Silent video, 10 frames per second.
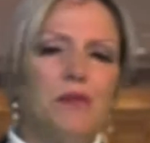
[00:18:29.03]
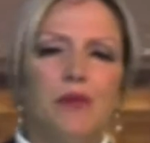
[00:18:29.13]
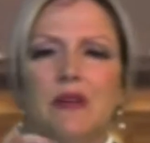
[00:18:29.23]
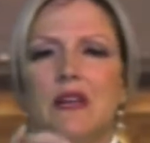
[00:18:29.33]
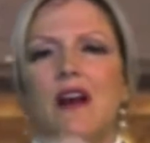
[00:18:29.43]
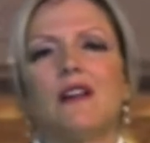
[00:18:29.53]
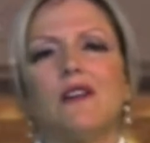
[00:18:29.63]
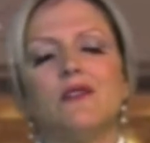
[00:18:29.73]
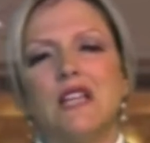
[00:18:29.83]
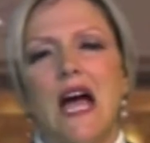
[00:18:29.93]
putting in our
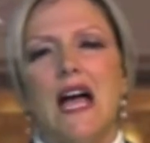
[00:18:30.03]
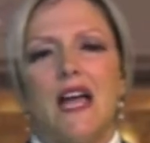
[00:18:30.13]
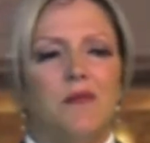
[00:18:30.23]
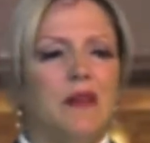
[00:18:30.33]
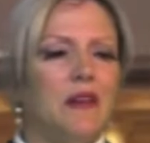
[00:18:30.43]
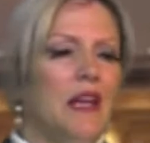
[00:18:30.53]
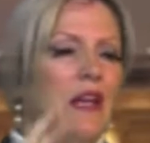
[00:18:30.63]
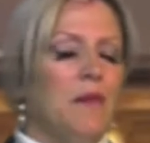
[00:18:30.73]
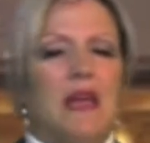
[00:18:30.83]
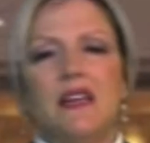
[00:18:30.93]
little time and
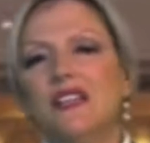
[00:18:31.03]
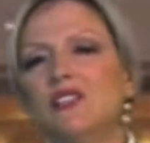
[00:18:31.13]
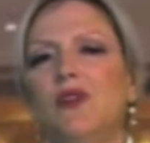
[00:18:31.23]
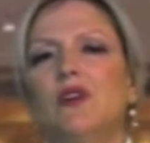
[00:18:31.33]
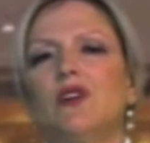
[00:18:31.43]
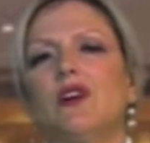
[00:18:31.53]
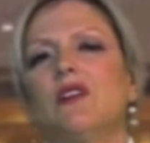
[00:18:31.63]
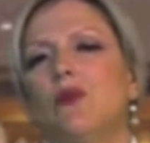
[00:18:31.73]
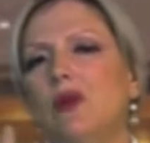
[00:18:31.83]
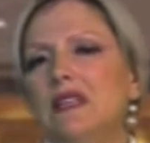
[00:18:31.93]
making us feel good
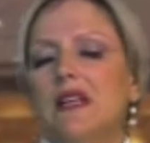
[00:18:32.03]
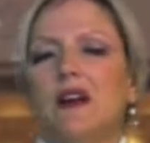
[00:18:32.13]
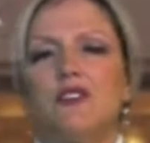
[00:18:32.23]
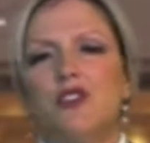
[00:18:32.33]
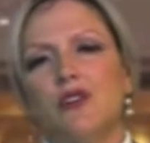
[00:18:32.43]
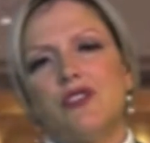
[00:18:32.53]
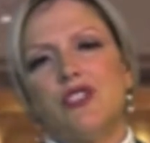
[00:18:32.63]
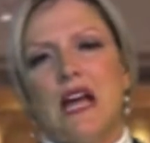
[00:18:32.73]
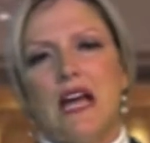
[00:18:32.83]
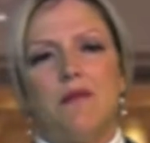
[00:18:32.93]
that we did our church
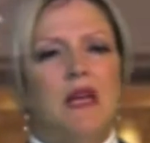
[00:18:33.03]
time,